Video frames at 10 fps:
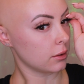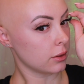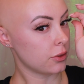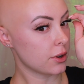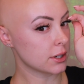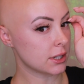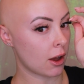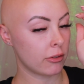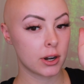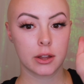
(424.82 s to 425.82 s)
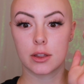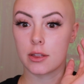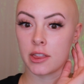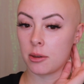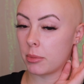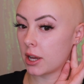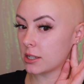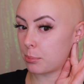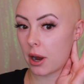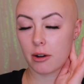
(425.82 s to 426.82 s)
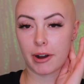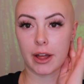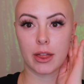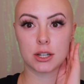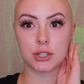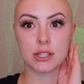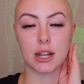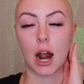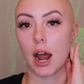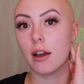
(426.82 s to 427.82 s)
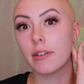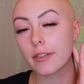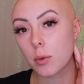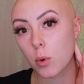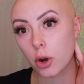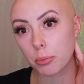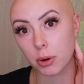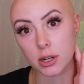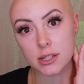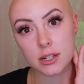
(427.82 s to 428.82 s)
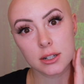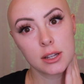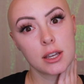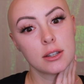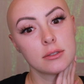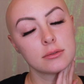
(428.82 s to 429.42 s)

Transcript: They're definitely the biggest pair of eyelashes that I have ever worn personally.